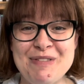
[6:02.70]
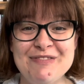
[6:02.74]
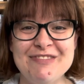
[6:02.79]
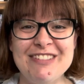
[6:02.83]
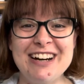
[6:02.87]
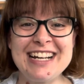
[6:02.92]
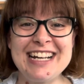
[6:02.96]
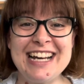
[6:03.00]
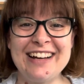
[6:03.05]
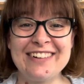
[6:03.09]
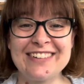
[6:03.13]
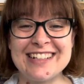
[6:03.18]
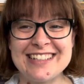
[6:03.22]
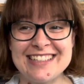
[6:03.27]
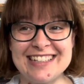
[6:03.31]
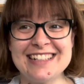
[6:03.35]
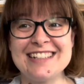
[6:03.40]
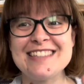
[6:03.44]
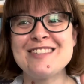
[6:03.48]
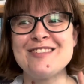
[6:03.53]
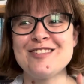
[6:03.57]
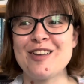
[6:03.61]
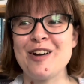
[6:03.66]
right now because
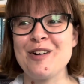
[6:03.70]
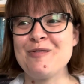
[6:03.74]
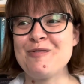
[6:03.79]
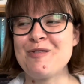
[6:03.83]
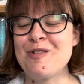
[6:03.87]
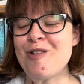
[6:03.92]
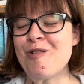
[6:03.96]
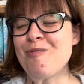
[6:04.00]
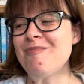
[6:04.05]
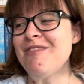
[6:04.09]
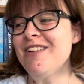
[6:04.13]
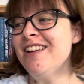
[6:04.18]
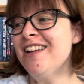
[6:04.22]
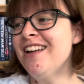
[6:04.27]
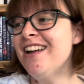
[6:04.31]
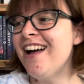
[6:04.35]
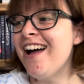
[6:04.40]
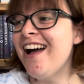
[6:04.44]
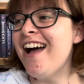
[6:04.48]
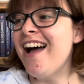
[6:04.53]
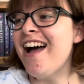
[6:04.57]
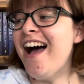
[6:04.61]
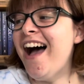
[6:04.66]
it's so
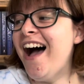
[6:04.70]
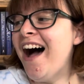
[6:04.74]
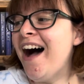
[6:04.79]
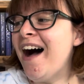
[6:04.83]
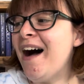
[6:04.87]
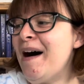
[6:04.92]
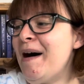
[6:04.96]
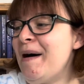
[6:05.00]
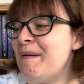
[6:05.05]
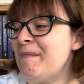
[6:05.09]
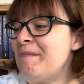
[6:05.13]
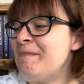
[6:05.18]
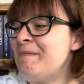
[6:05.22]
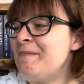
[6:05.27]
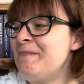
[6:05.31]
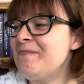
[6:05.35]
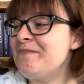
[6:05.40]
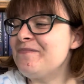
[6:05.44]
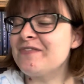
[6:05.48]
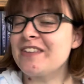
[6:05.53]
warm.